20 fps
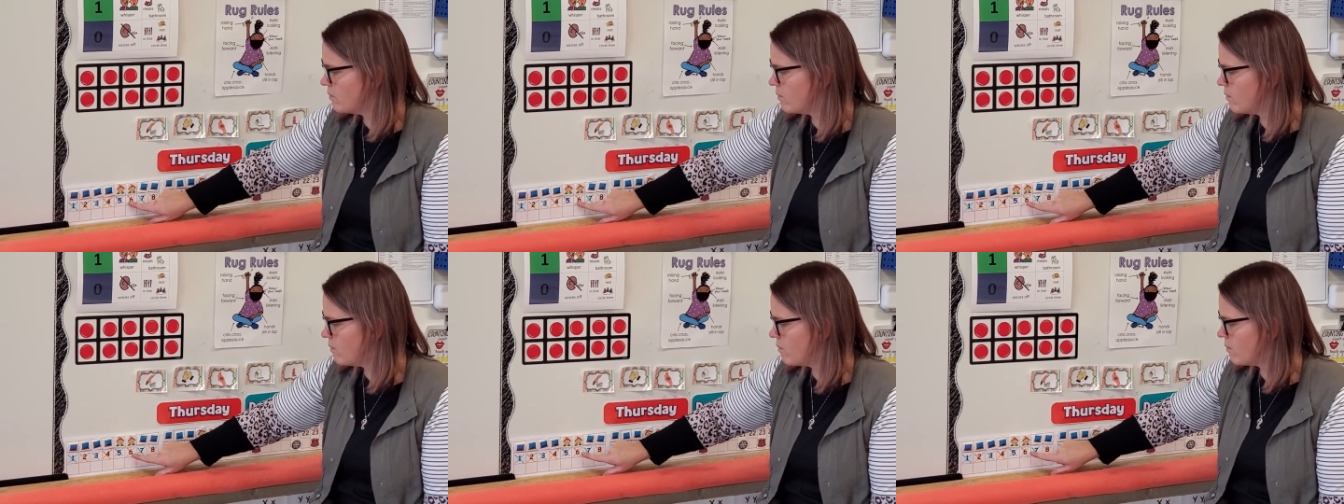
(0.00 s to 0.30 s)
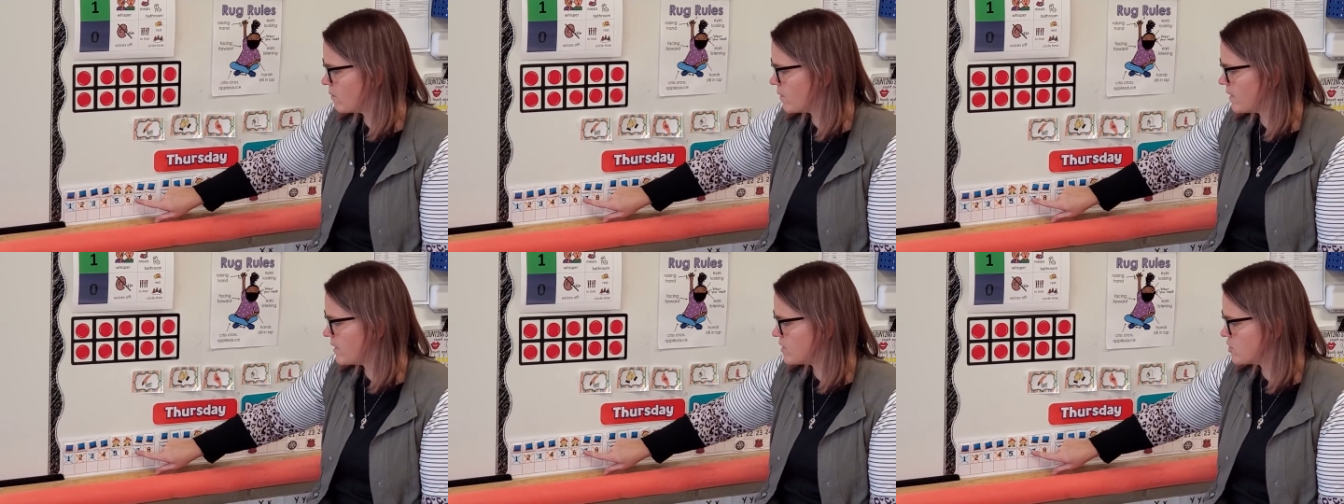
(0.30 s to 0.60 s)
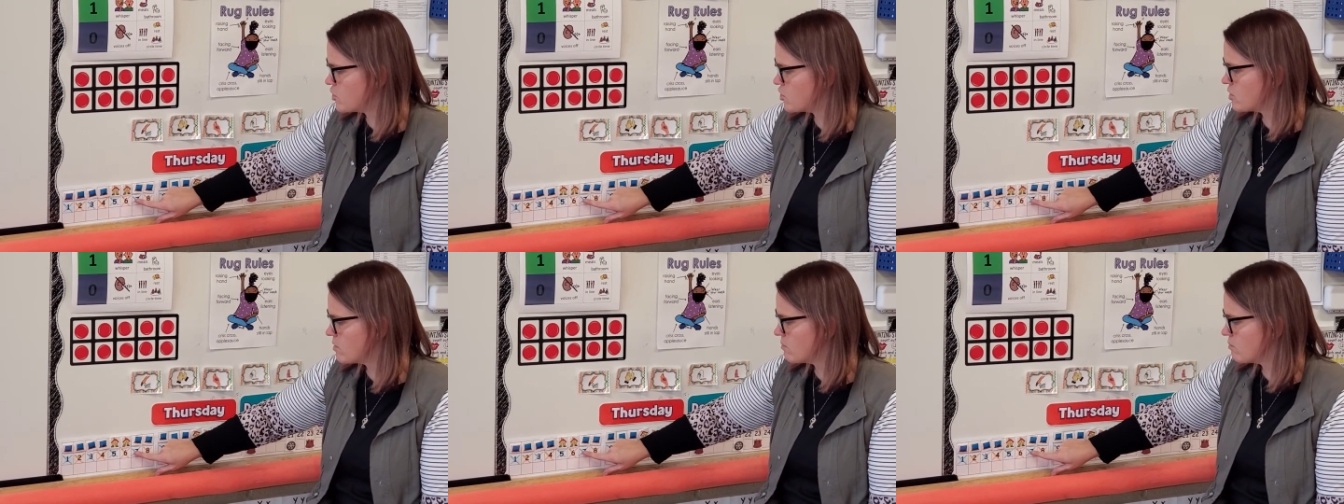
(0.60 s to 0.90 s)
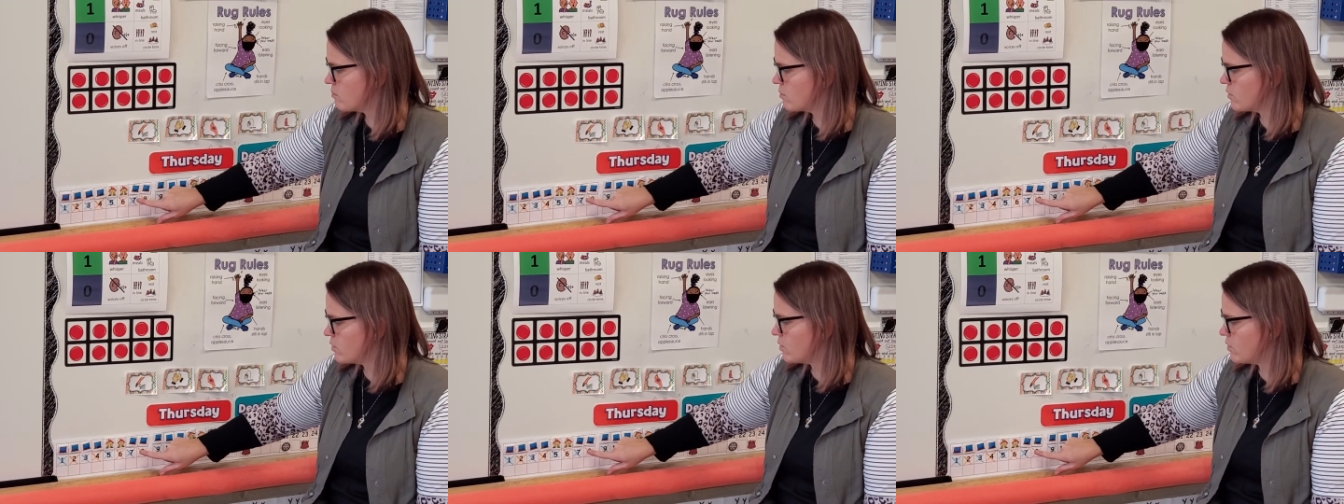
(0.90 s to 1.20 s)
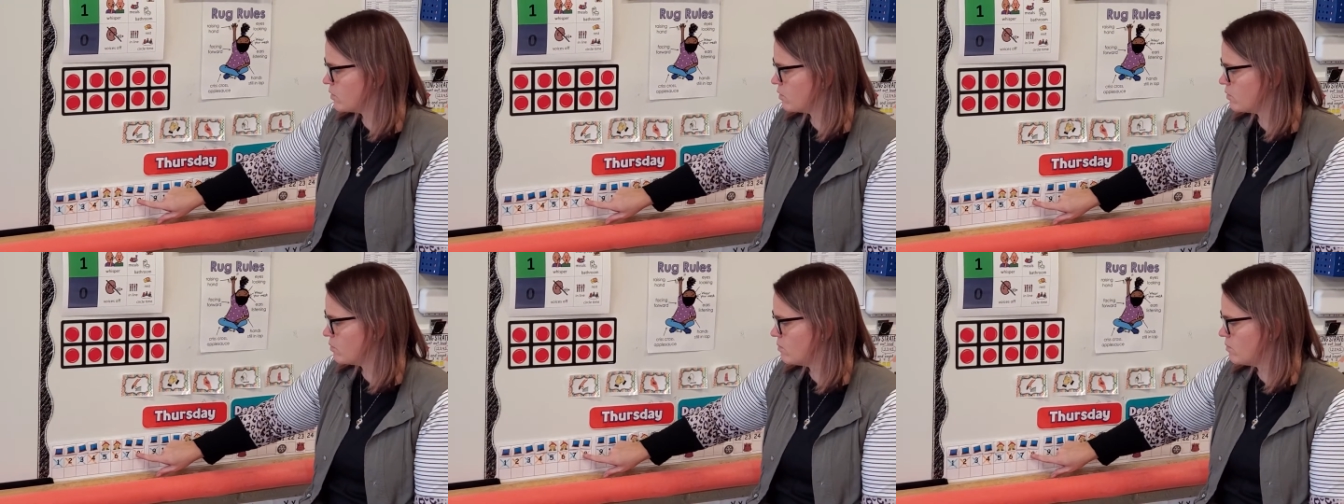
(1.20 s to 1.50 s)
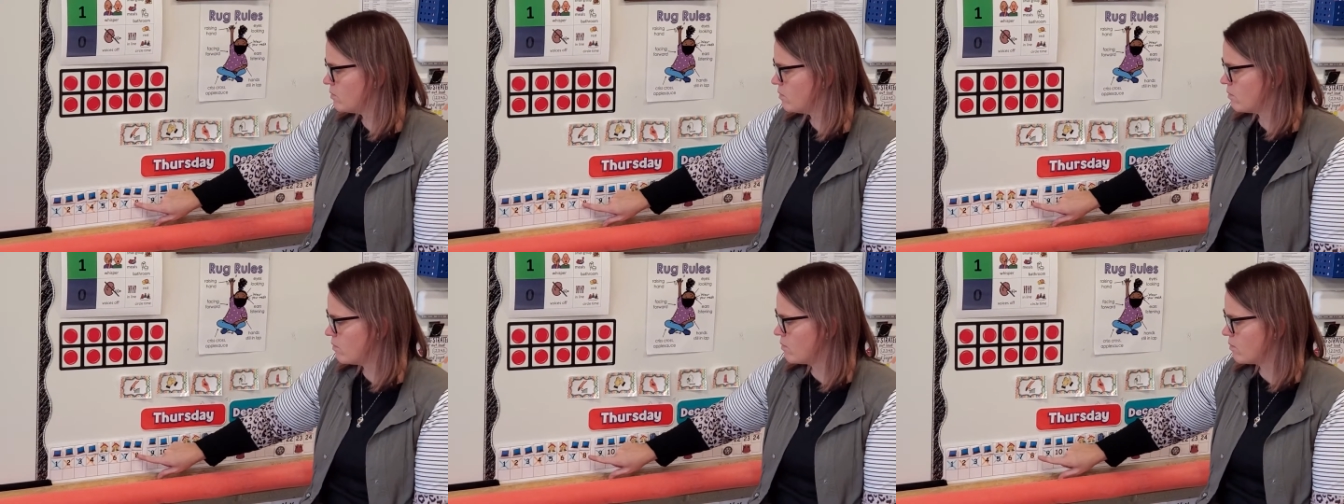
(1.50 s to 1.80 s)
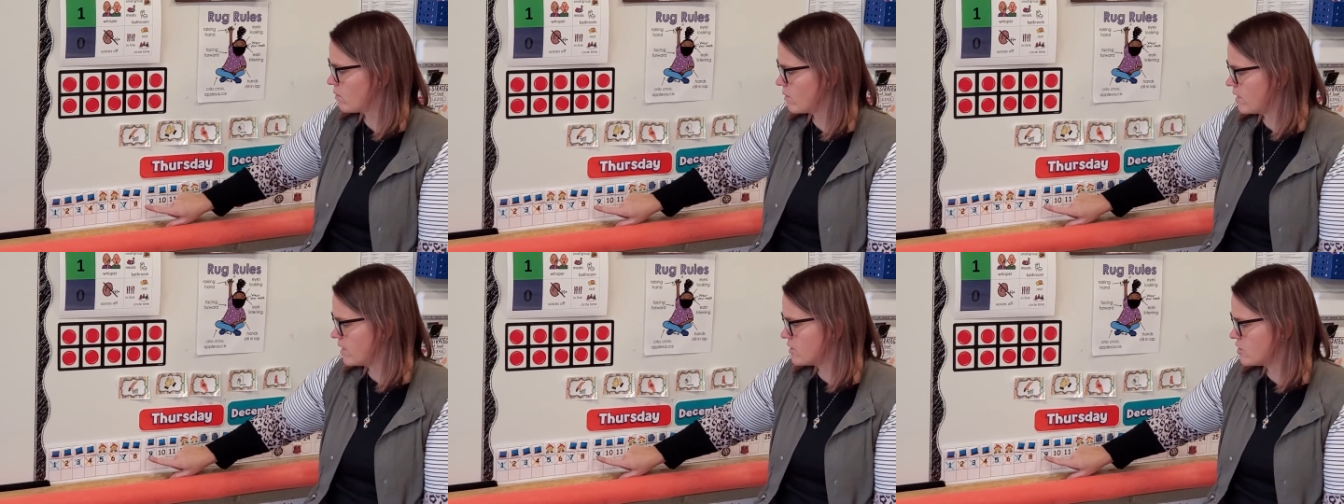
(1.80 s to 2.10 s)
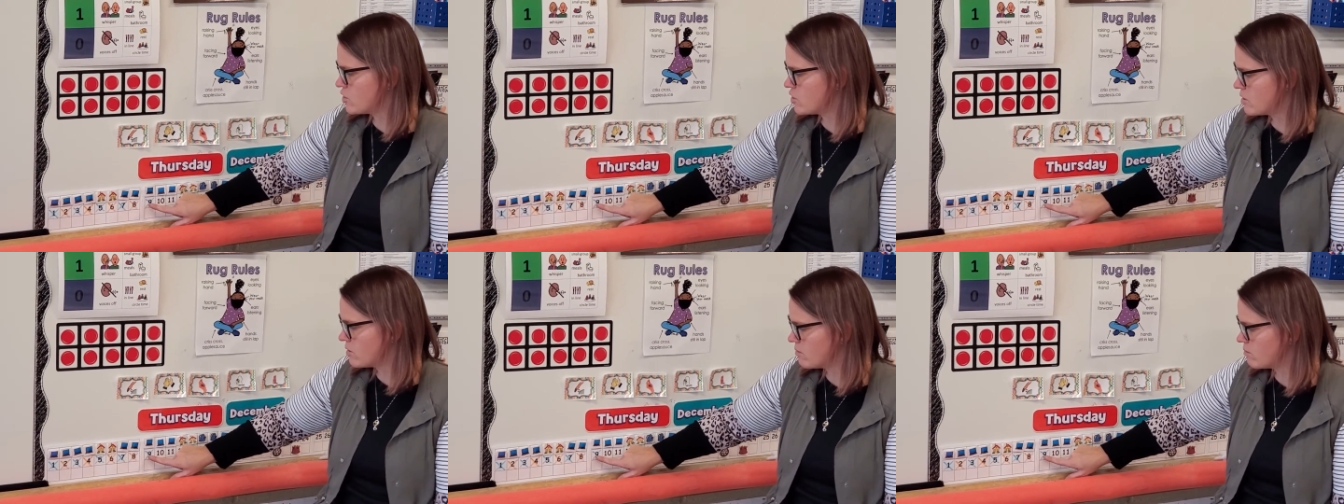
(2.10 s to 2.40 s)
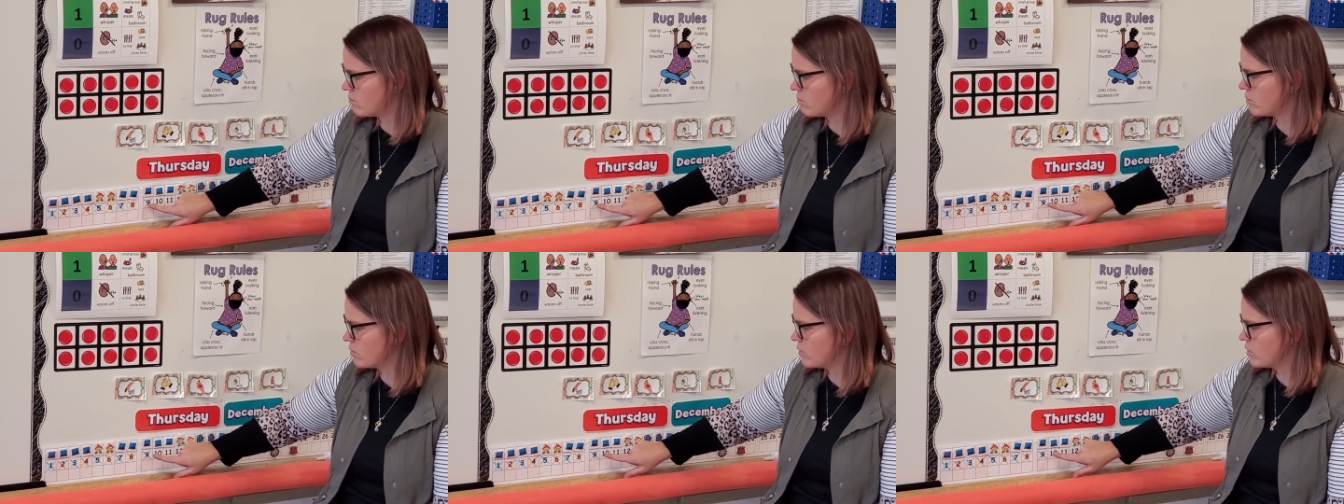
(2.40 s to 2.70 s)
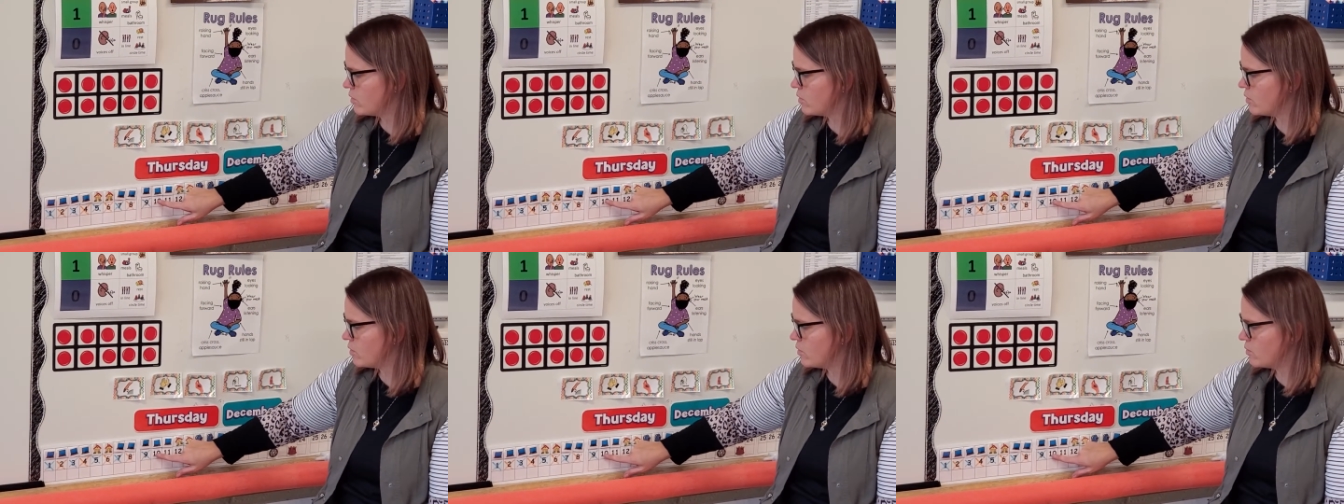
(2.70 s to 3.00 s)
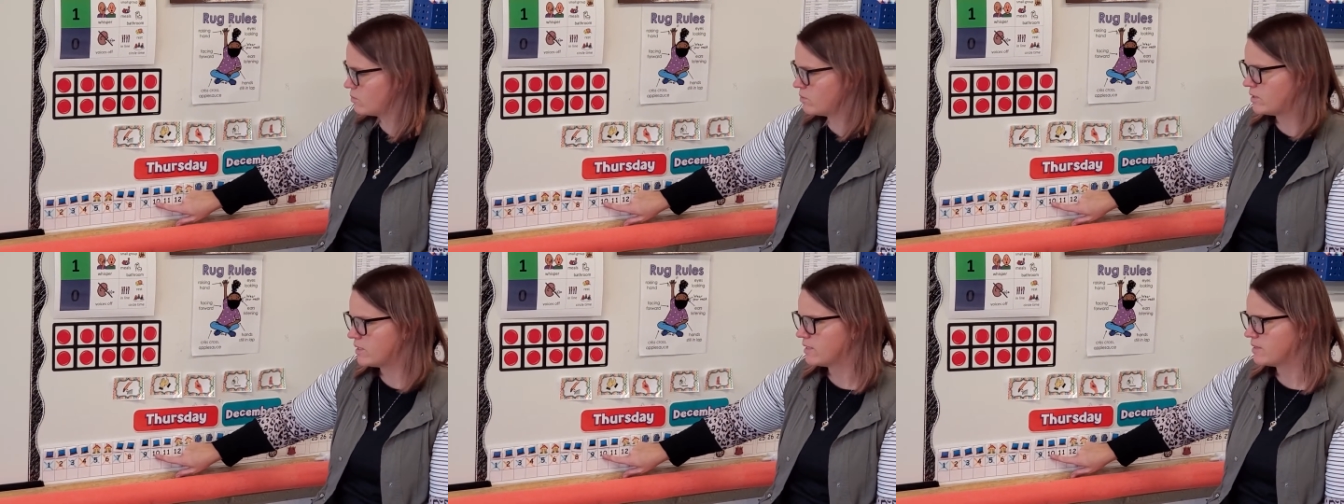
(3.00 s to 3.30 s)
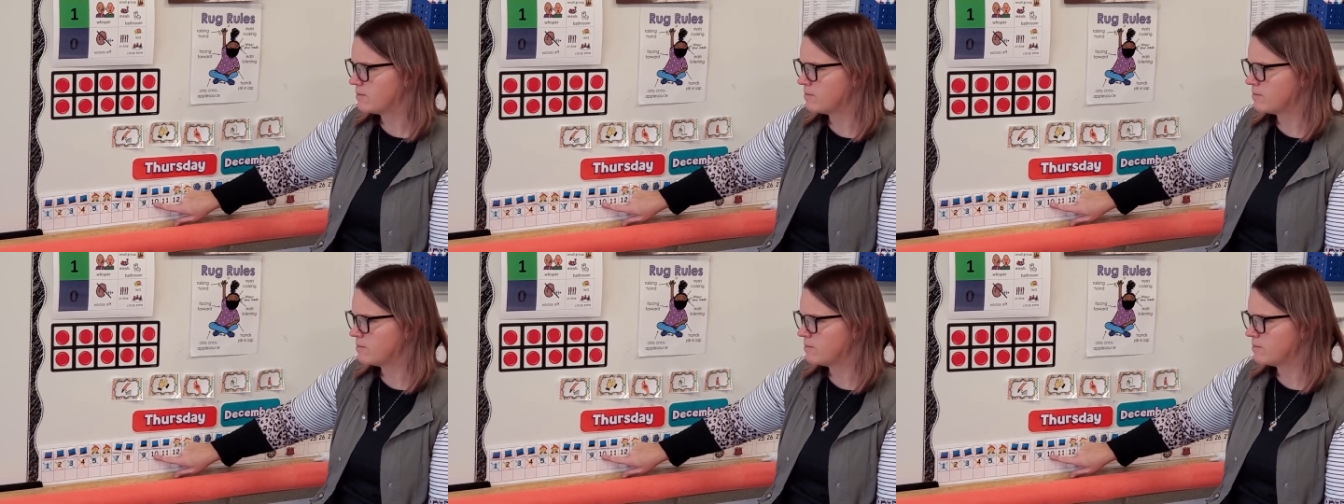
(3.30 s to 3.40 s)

orange, blue, orange, blue.